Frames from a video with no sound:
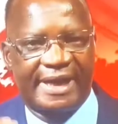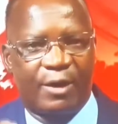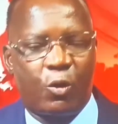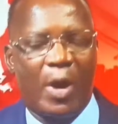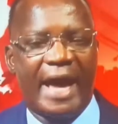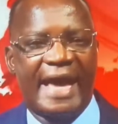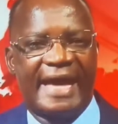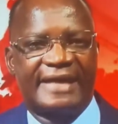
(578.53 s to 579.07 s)

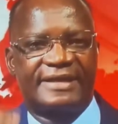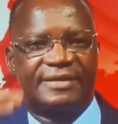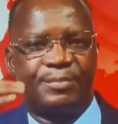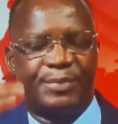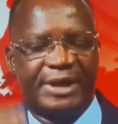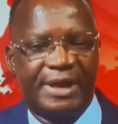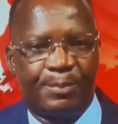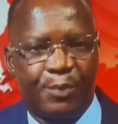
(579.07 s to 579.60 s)
requires
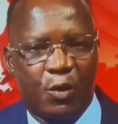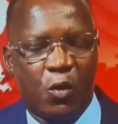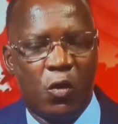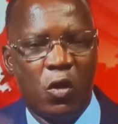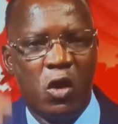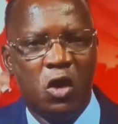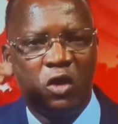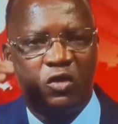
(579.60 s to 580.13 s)

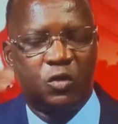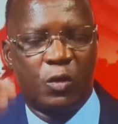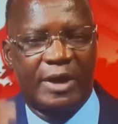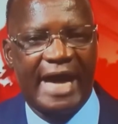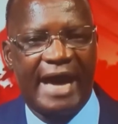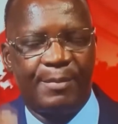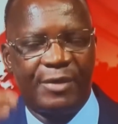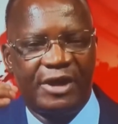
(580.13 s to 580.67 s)
people
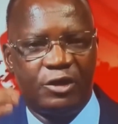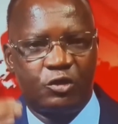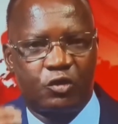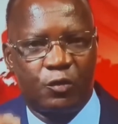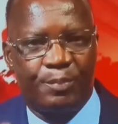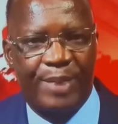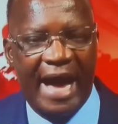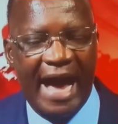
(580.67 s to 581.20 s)
to come
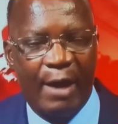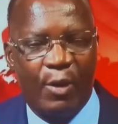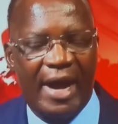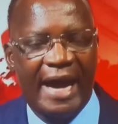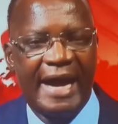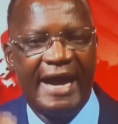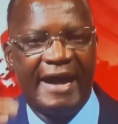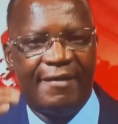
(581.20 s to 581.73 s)
into
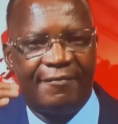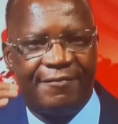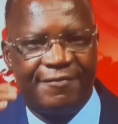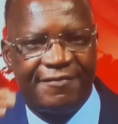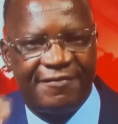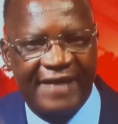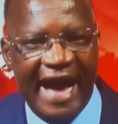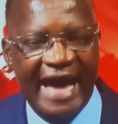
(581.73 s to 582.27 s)
power
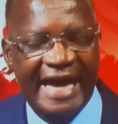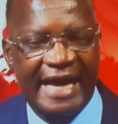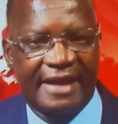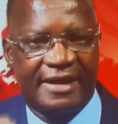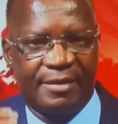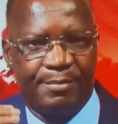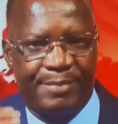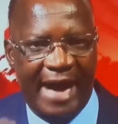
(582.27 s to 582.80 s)

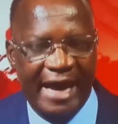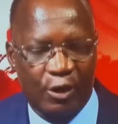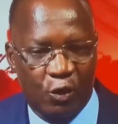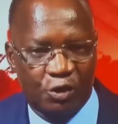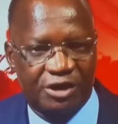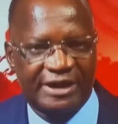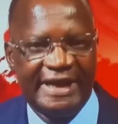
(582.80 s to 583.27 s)
via the ballot.